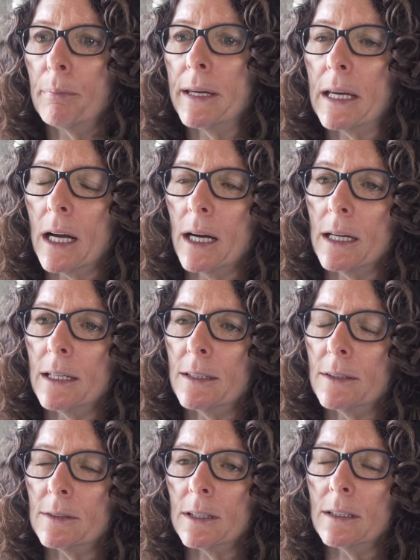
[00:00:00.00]

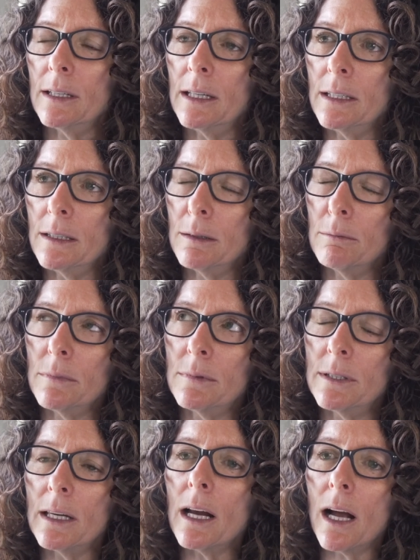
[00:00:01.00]
because it
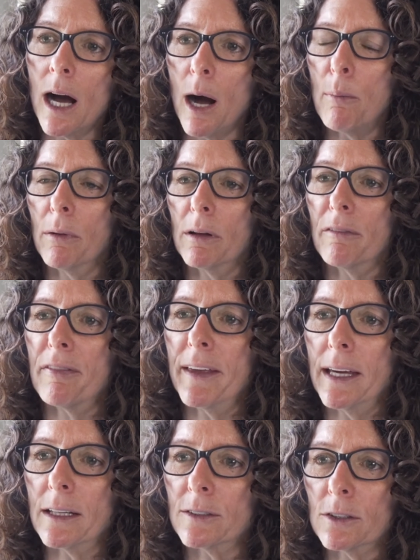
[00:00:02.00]
did a couple of
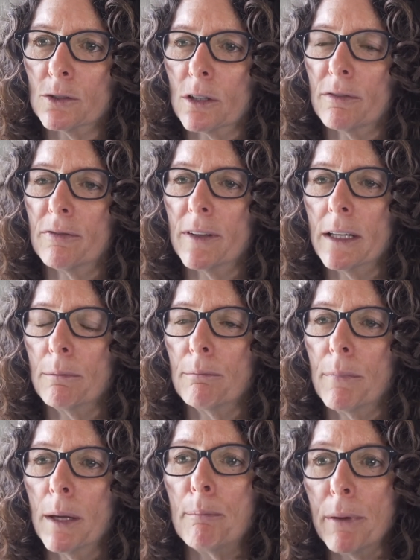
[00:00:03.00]
things.
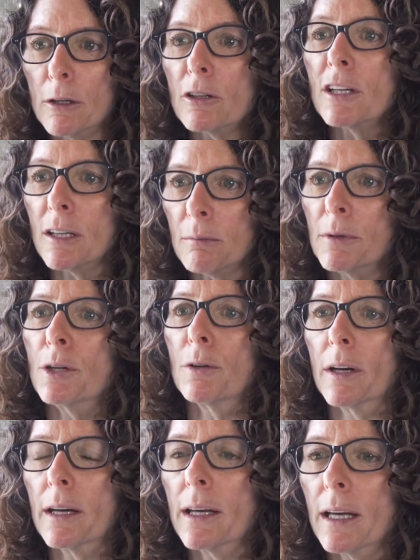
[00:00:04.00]
It built
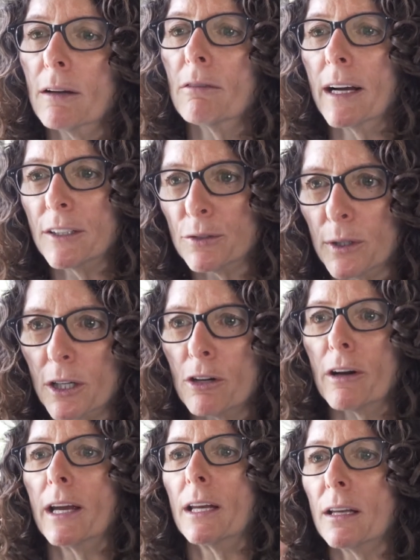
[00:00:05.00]
community, right? So it
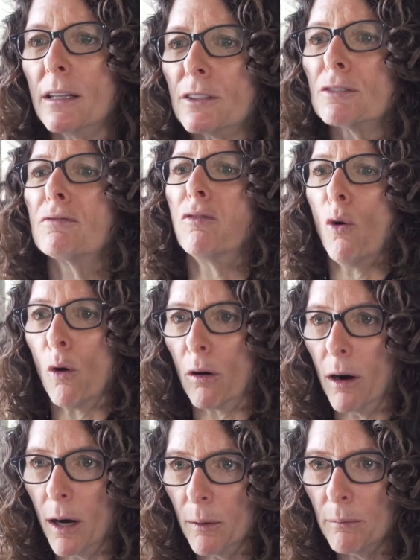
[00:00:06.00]
created this
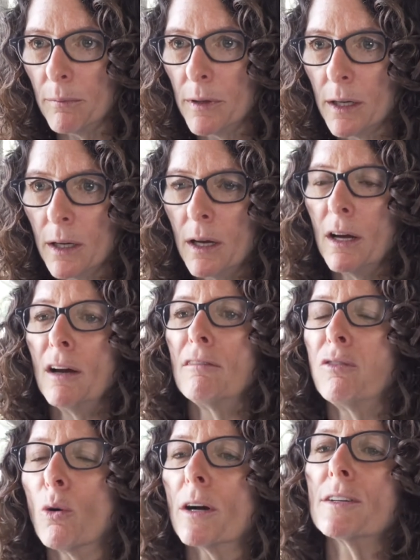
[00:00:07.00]
forum
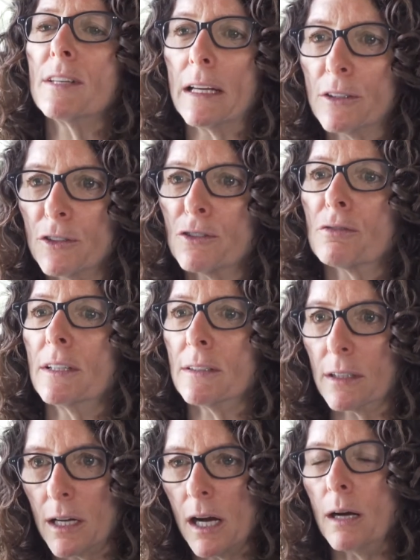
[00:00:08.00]
for dentistry
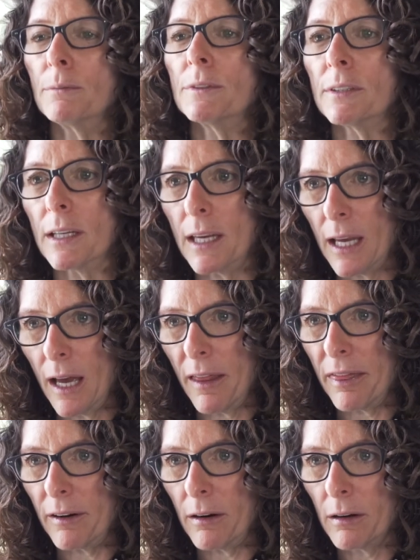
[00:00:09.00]
to come
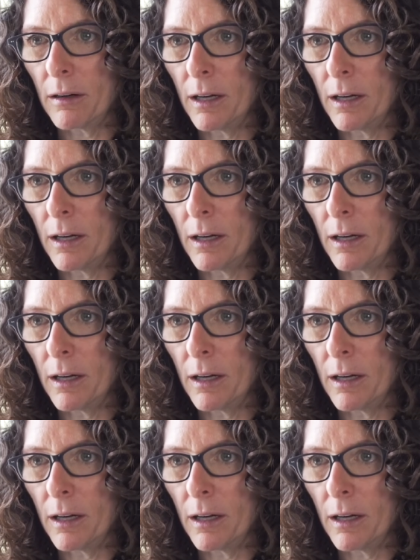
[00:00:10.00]
together.